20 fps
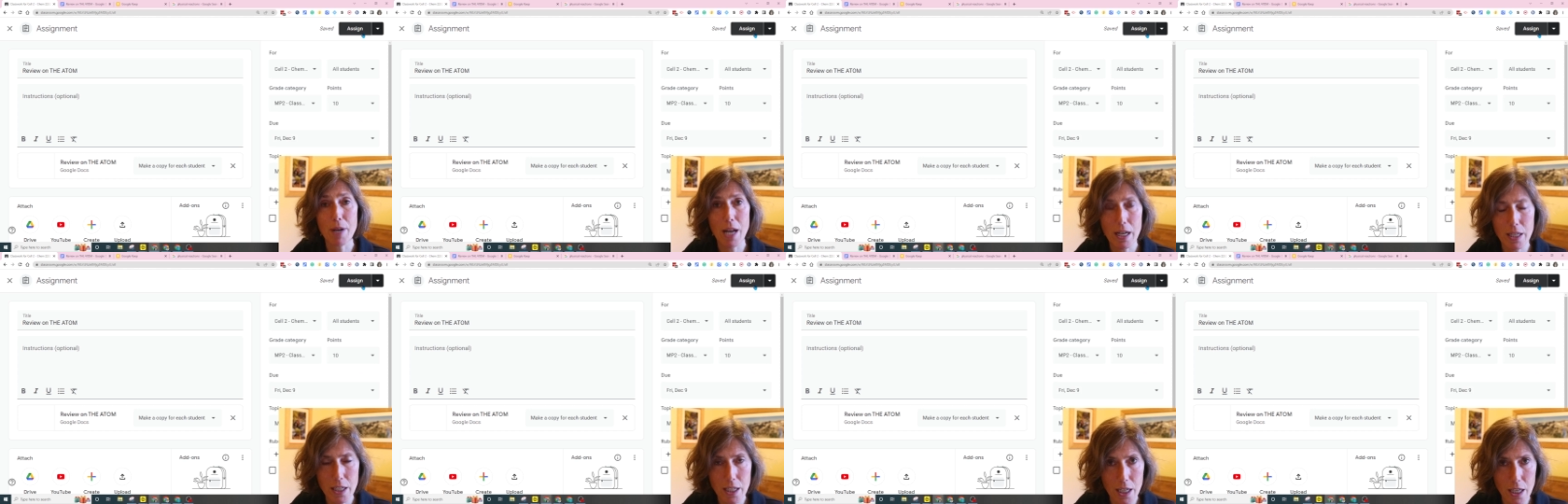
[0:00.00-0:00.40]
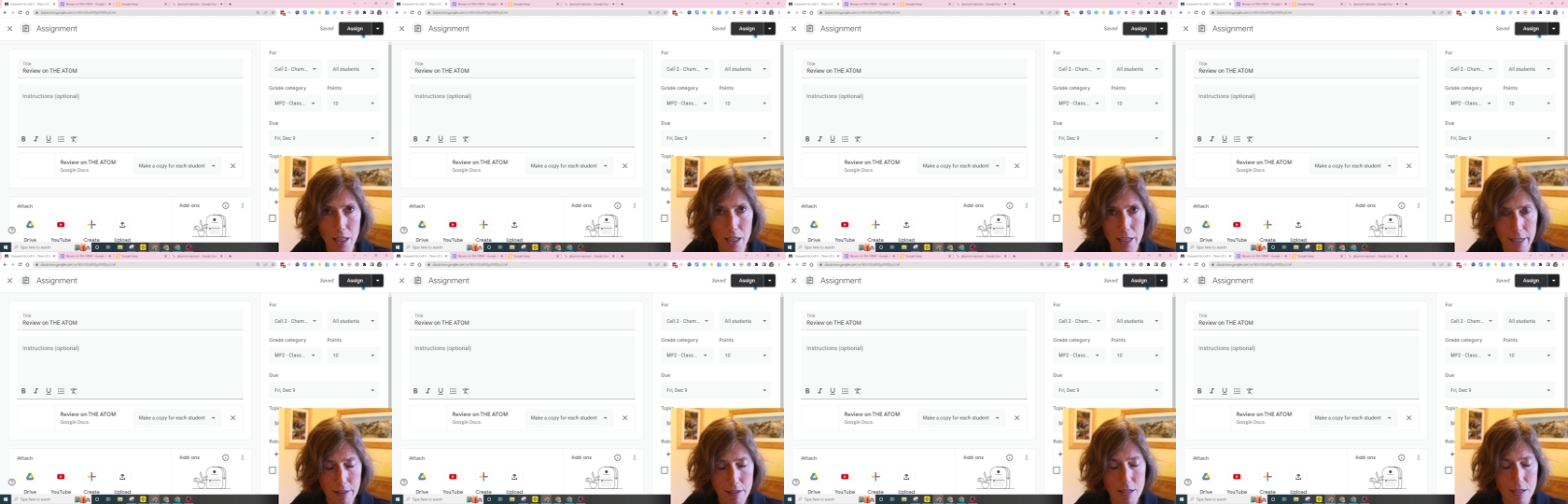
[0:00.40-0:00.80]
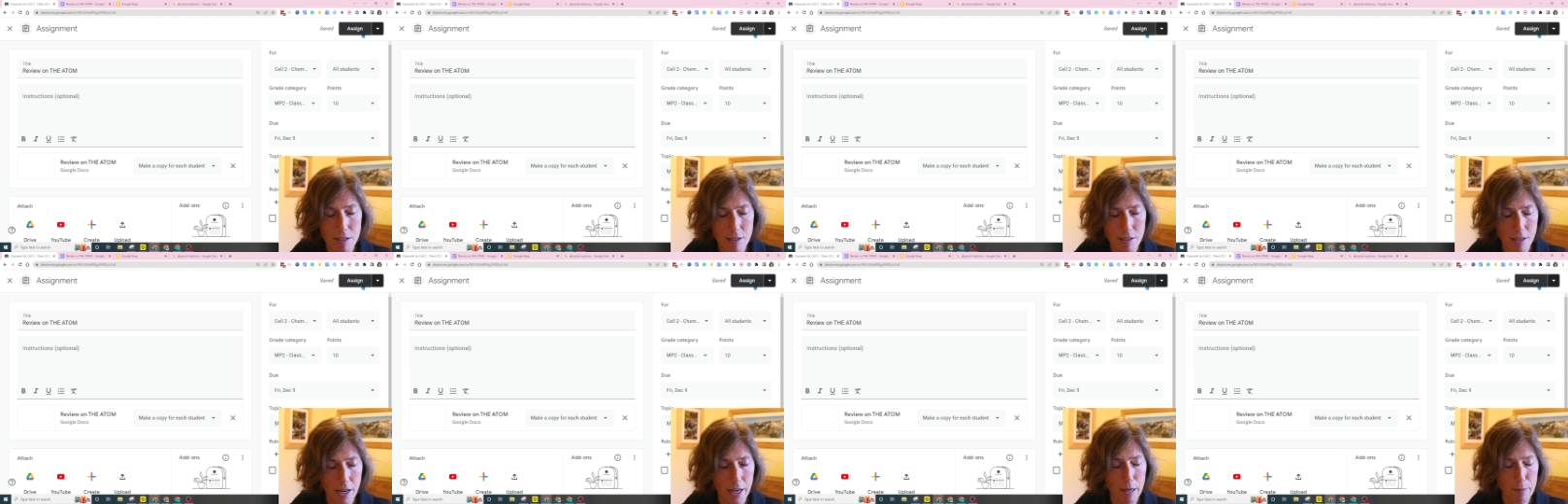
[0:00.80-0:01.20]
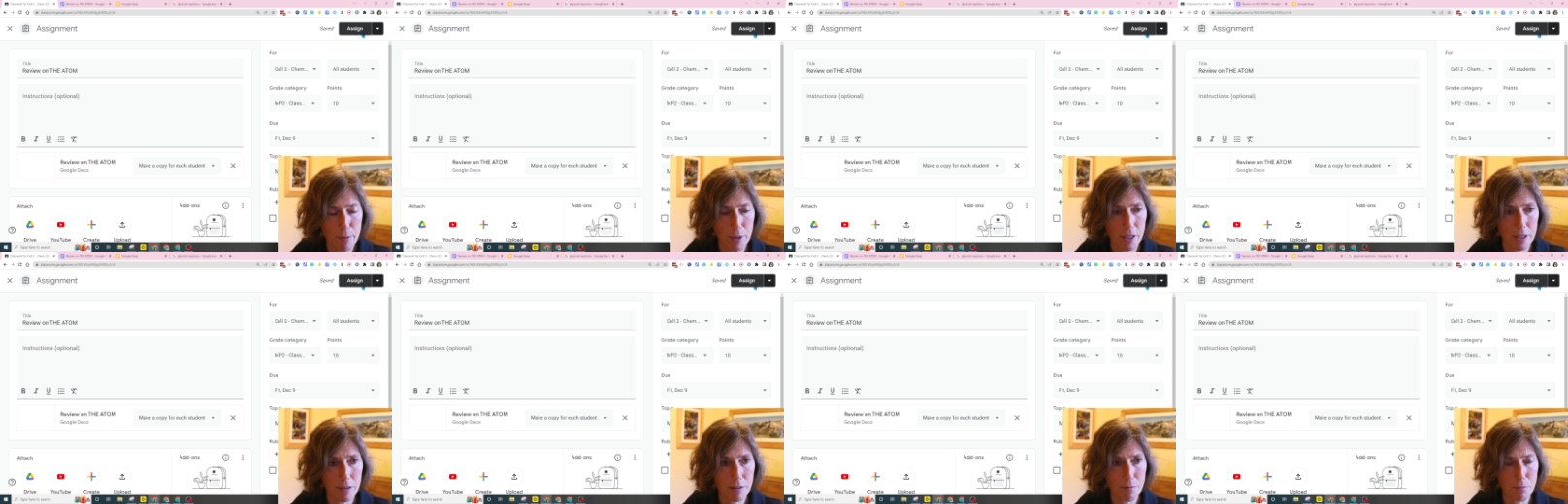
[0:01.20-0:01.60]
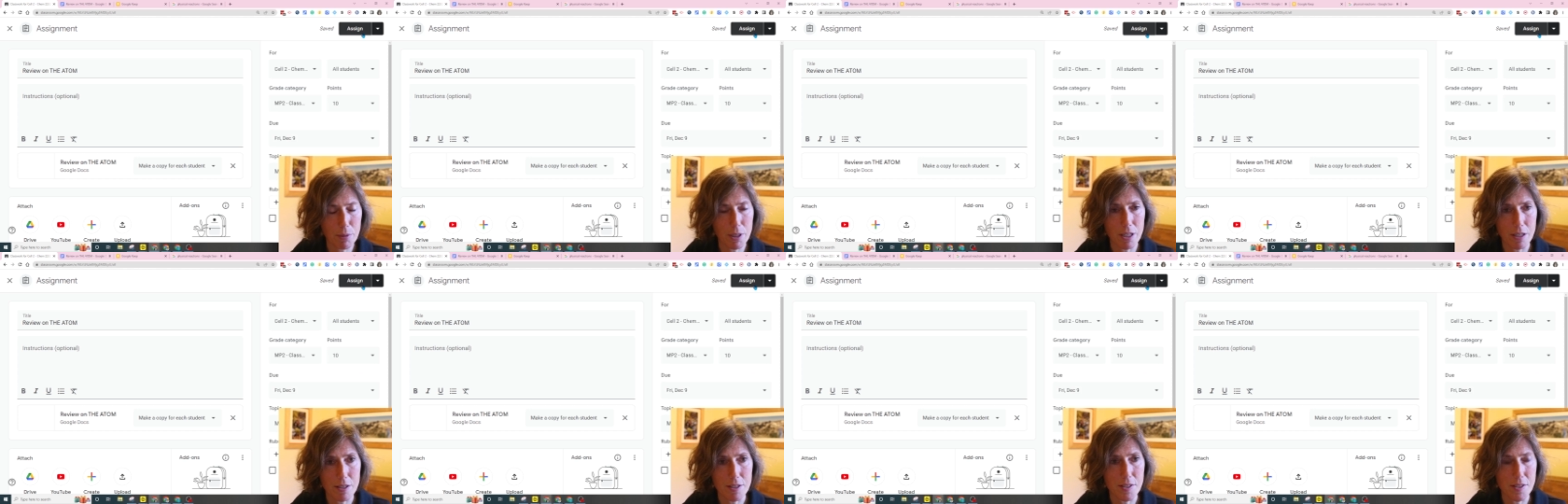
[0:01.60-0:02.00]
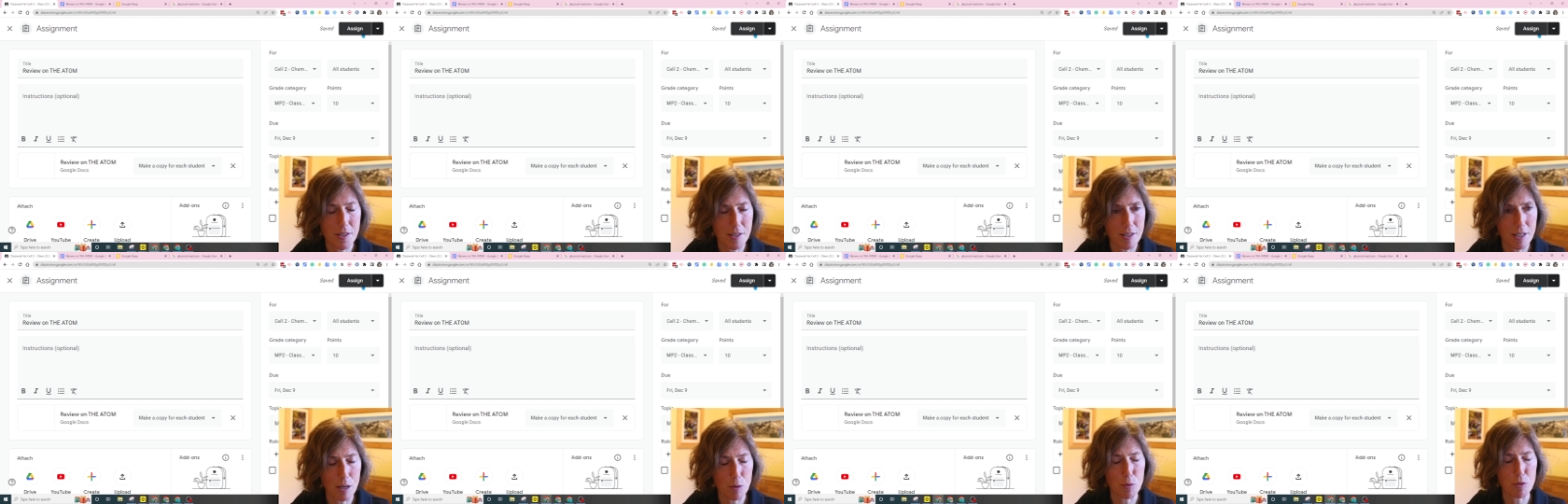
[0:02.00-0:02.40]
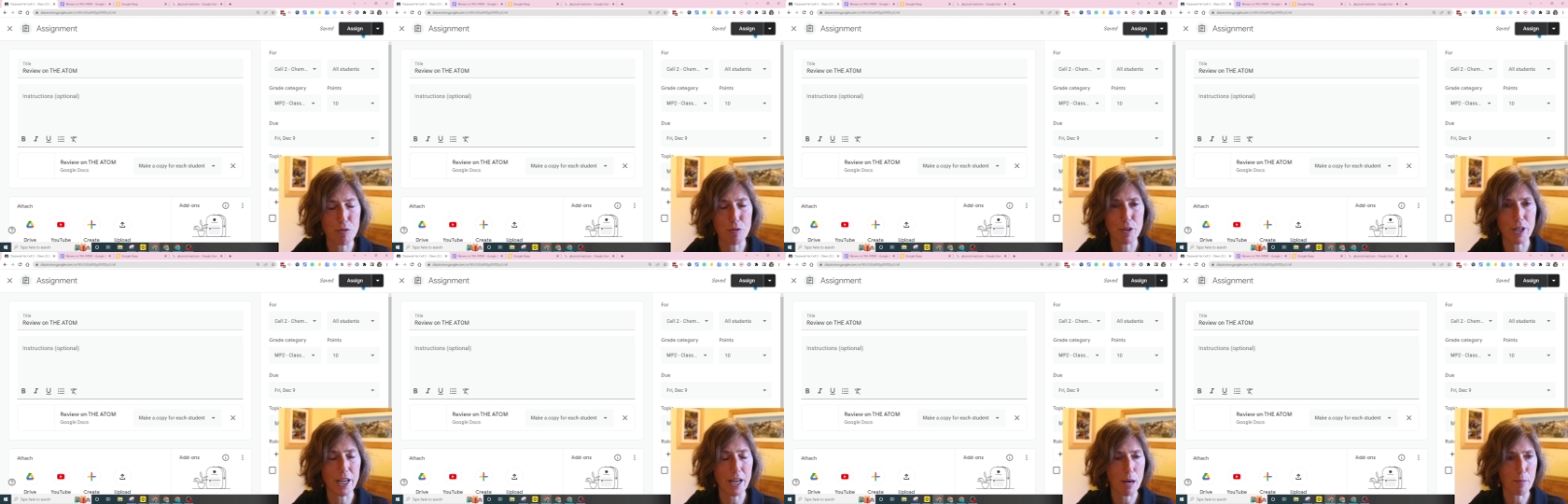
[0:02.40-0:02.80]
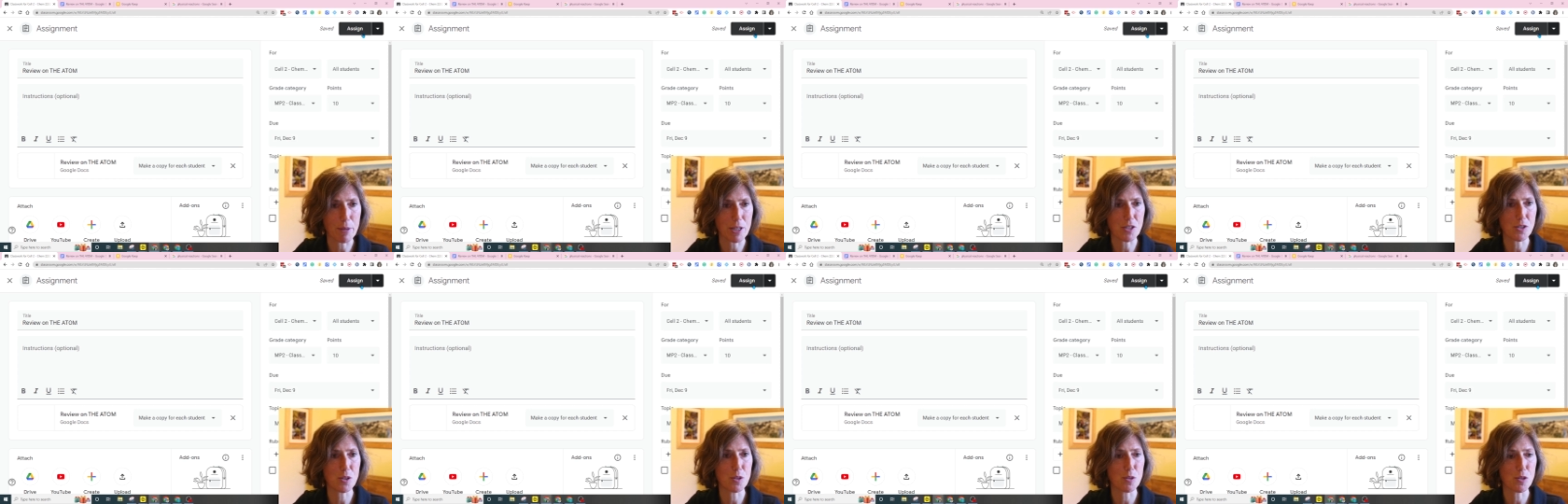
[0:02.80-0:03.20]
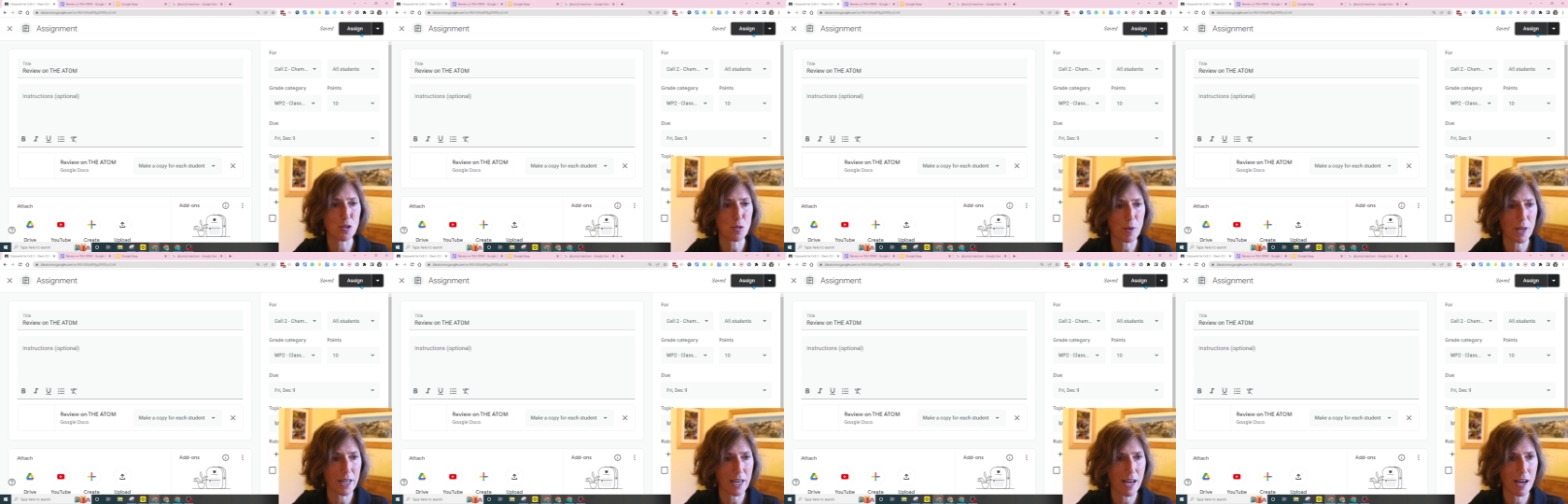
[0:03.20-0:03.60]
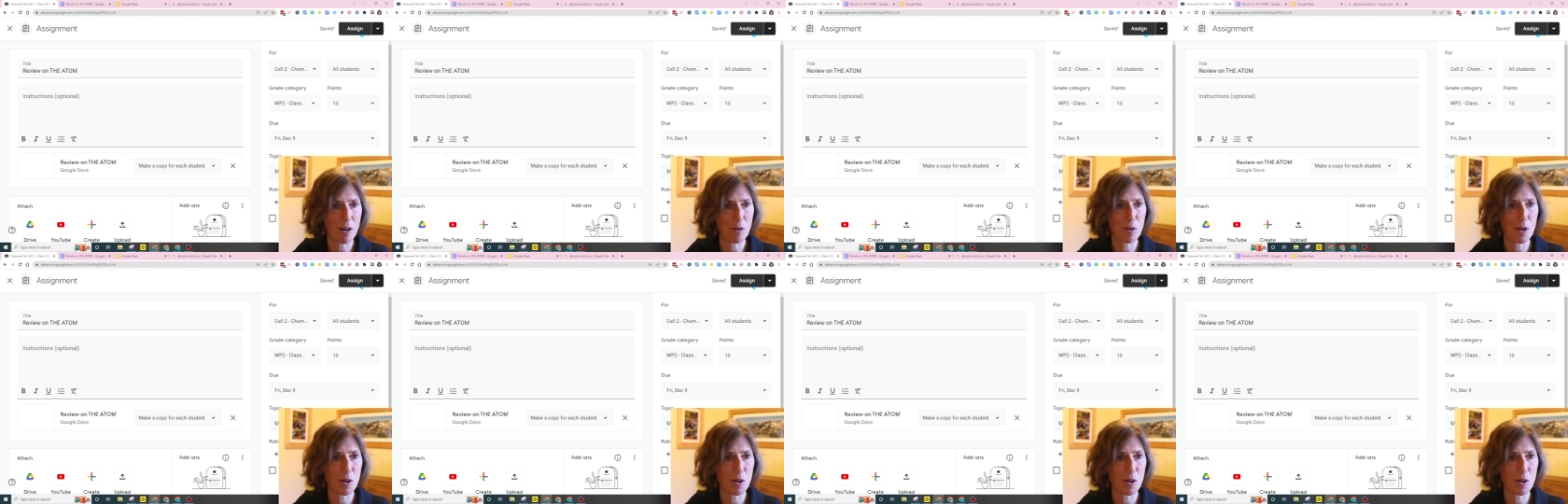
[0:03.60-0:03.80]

going to click the assign button because that would freak out my students right now